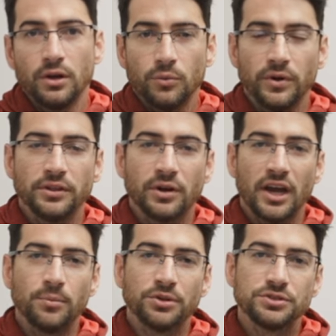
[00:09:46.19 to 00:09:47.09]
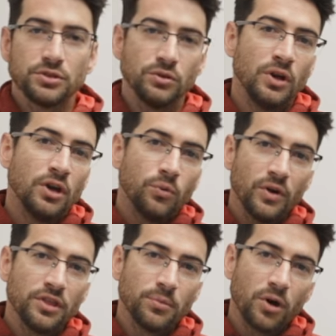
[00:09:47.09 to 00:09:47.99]
when they're able to
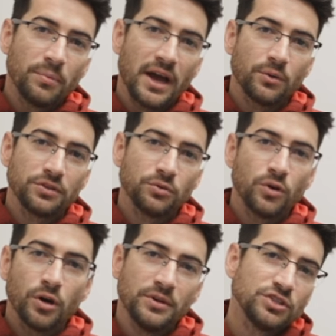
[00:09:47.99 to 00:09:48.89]
win the ball back with Iwobi,